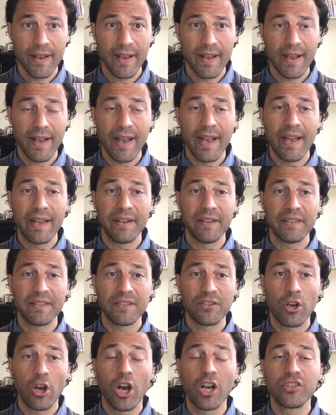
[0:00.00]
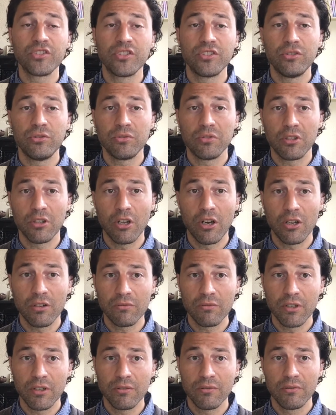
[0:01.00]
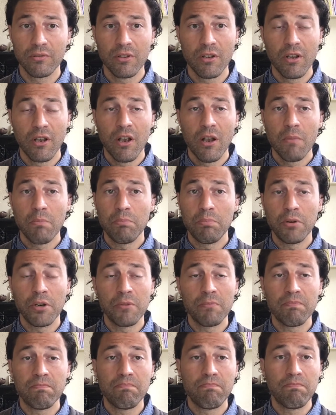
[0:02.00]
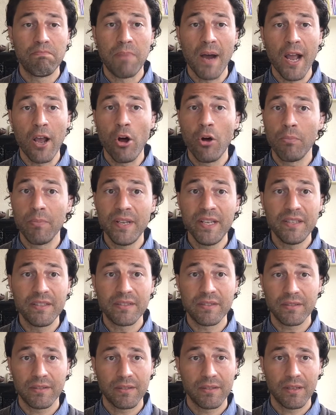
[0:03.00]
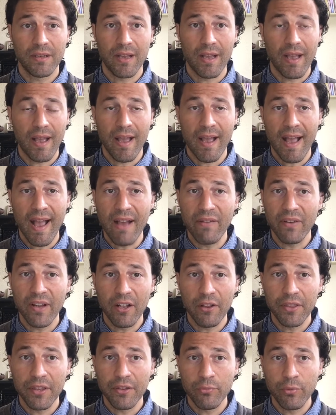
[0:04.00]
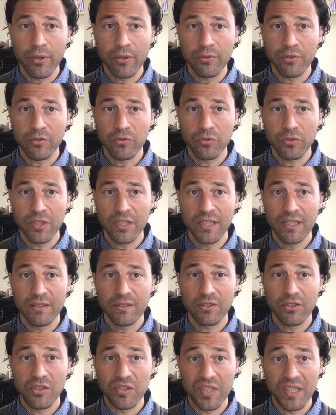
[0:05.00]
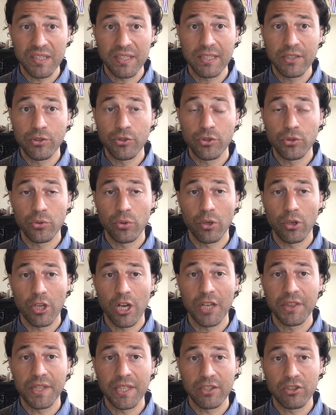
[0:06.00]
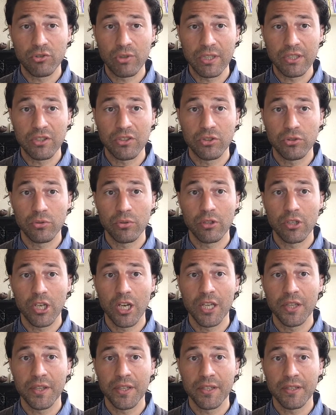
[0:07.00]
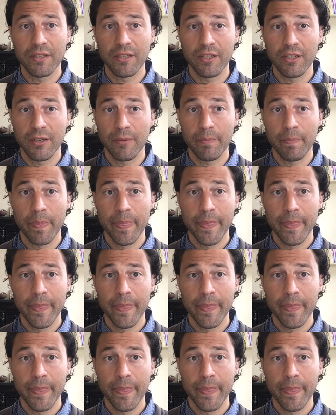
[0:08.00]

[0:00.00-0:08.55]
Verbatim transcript: and it's costing you in the long run. But by all means, have healthy, rigorous routines, because that teaches you a lot, that stretches you a lot, that... Um,